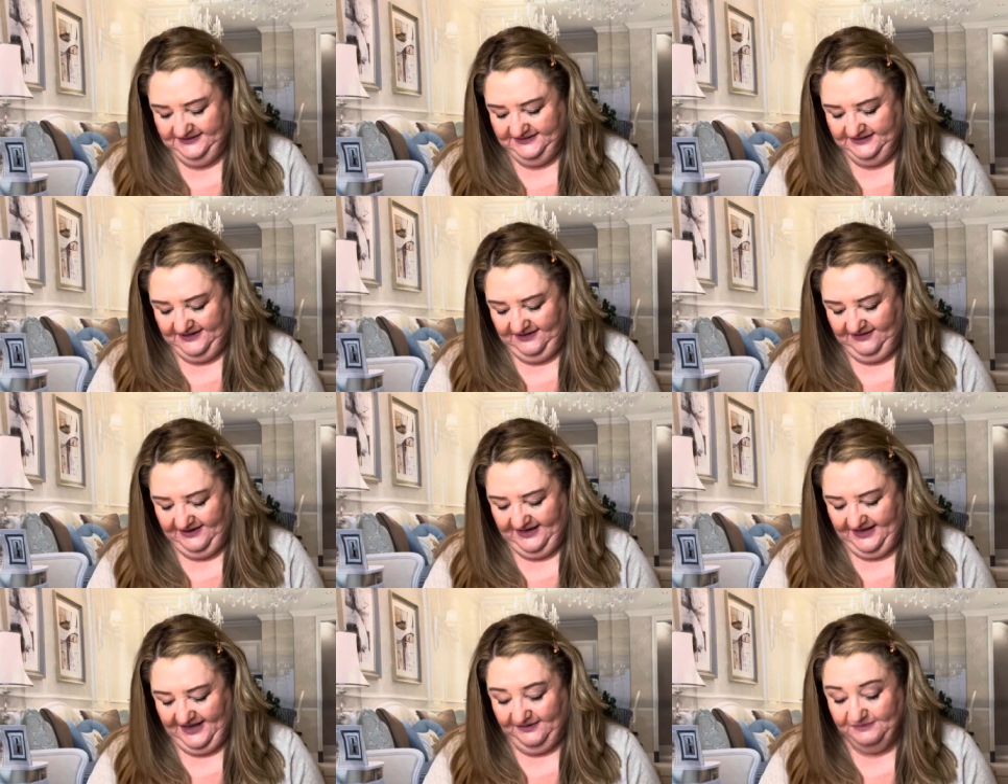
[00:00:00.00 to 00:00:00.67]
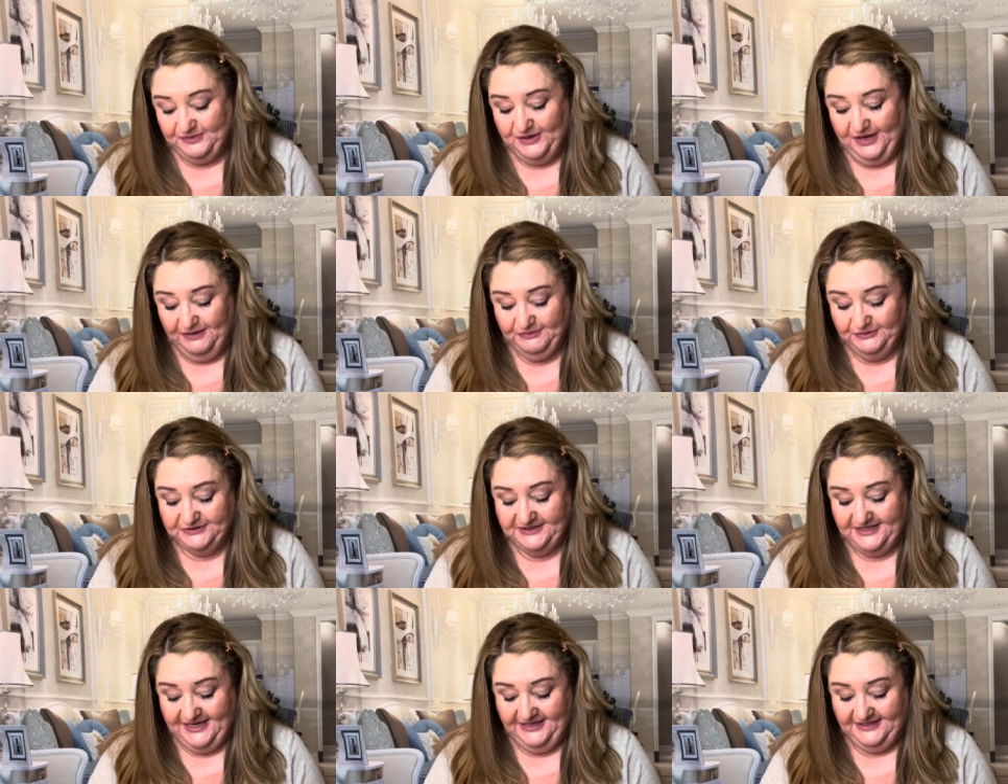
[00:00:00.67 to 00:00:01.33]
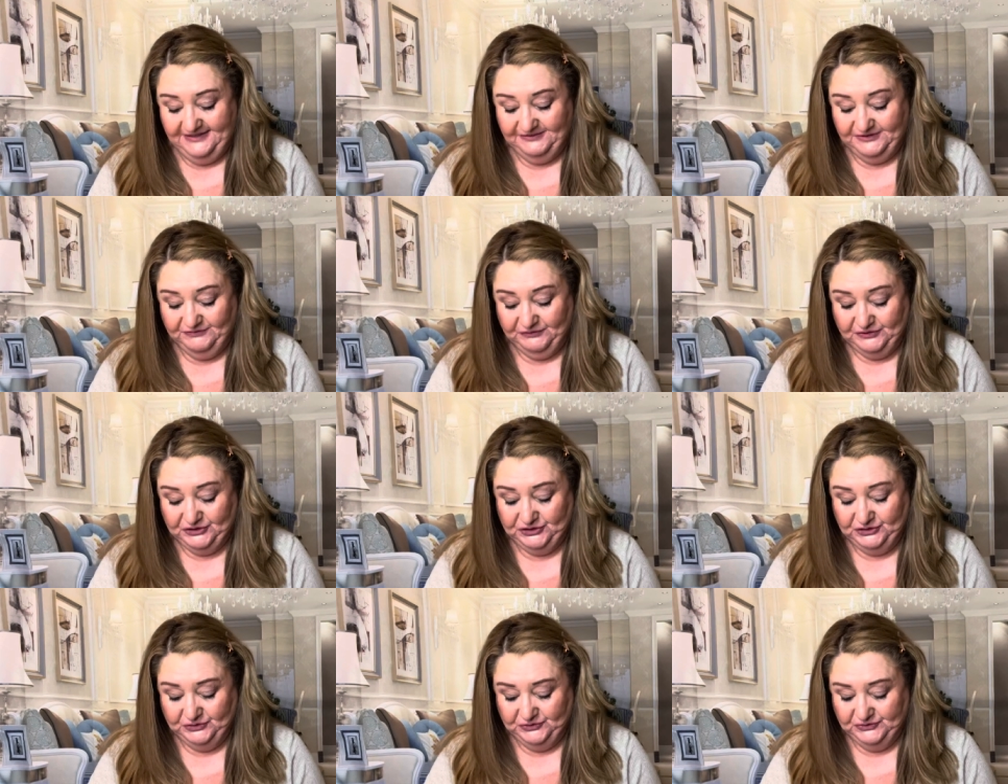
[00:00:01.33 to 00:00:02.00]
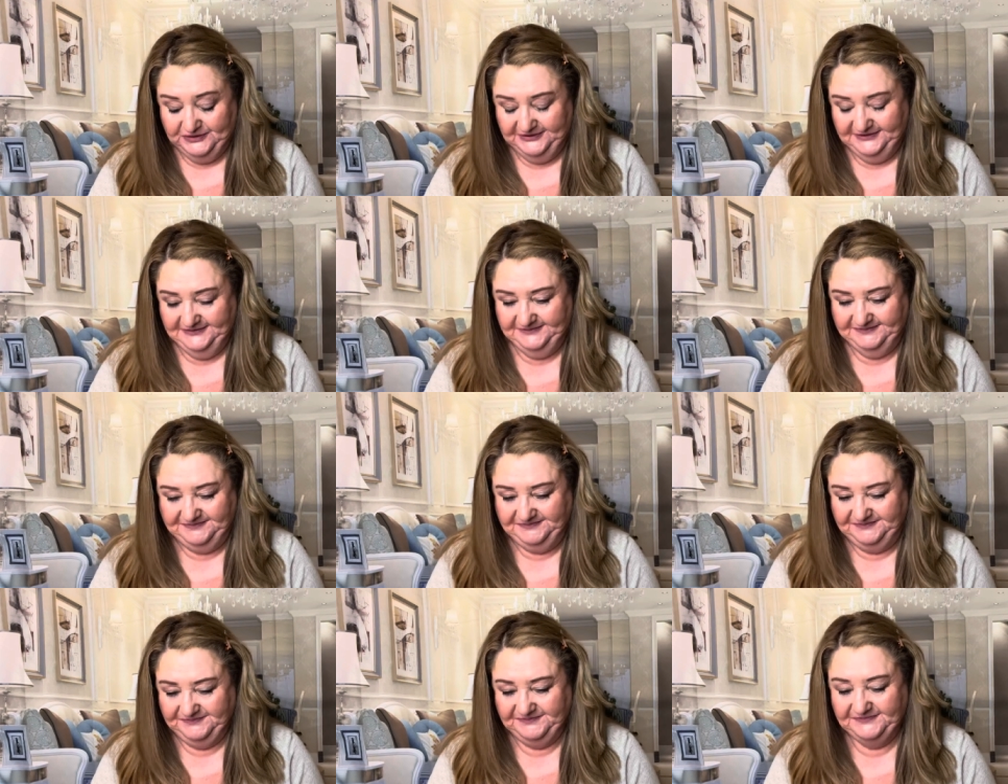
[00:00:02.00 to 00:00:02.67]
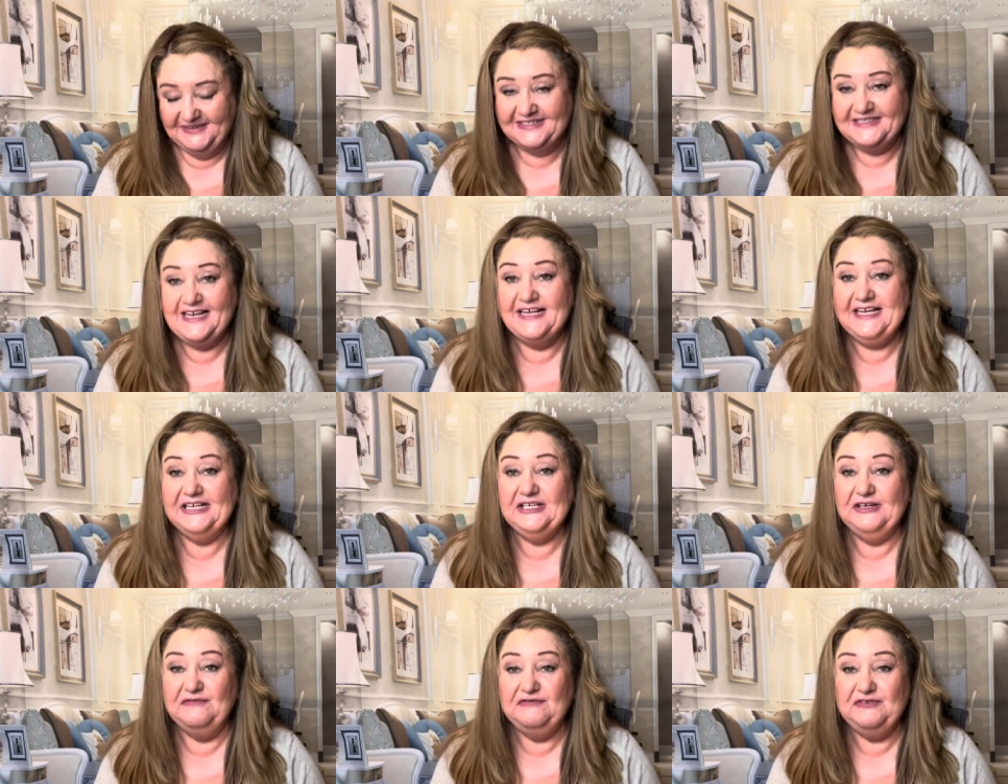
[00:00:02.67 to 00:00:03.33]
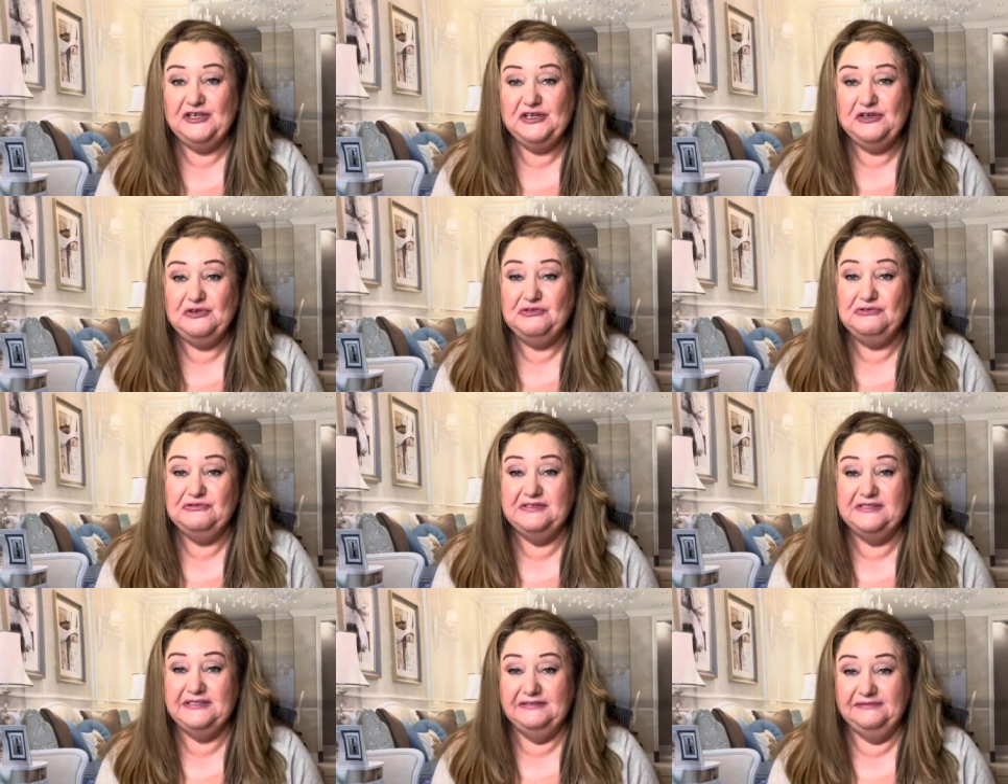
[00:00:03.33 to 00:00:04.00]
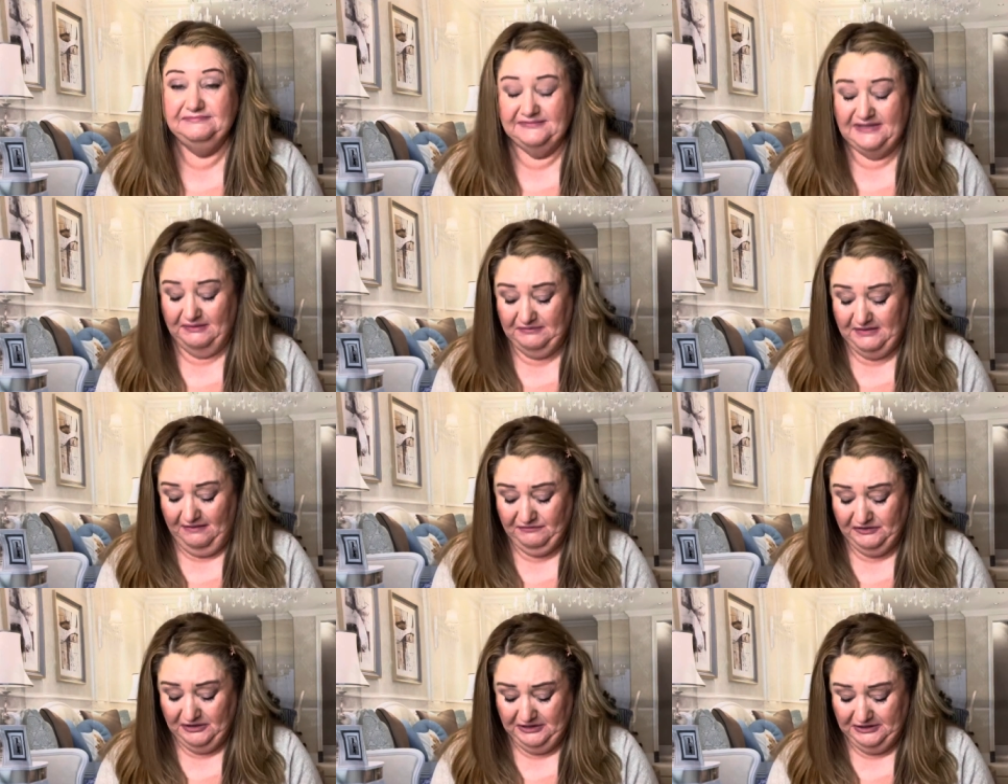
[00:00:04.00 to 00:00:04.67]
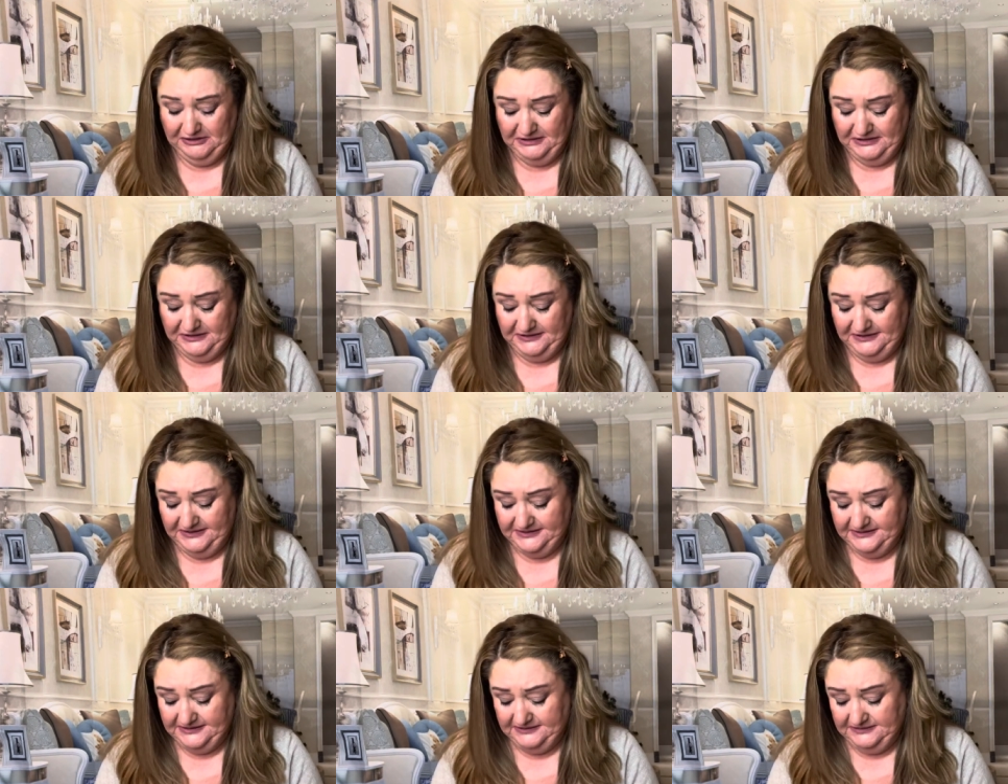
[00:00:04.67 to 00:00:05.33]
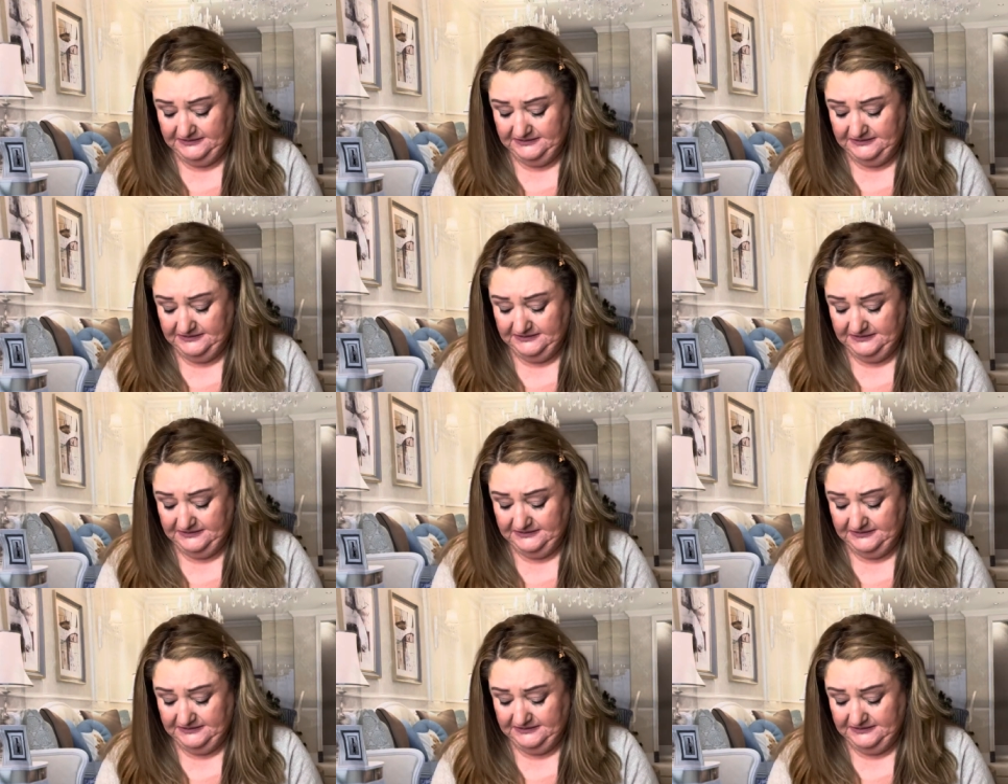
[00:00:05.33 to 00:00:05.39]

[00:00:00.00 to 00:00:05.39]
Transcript: All right, I'm going to tell you for sure, because I get confused. I'm not very good at this.